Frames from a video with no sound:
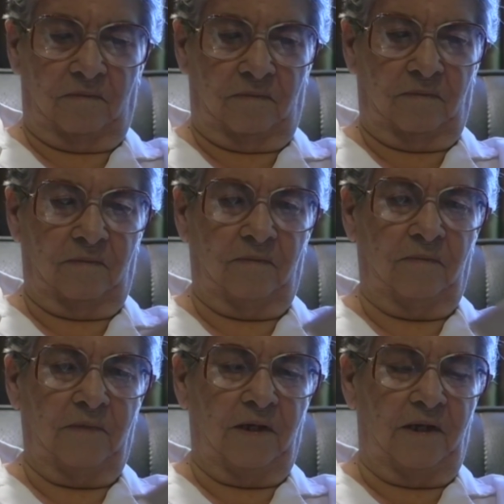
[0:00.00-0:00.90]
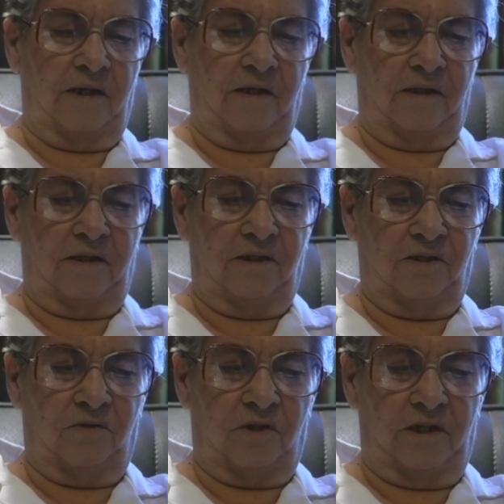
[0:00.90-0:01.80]
Mm-hmm. Now,
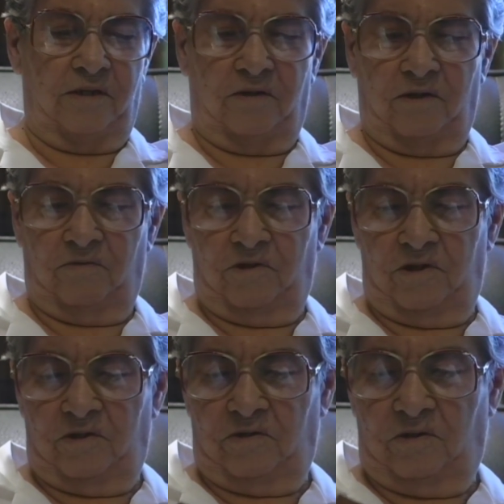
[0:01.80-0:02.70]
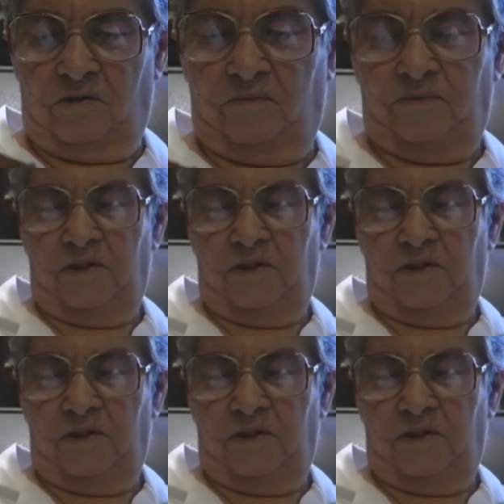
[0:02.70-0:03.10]
this is later on years.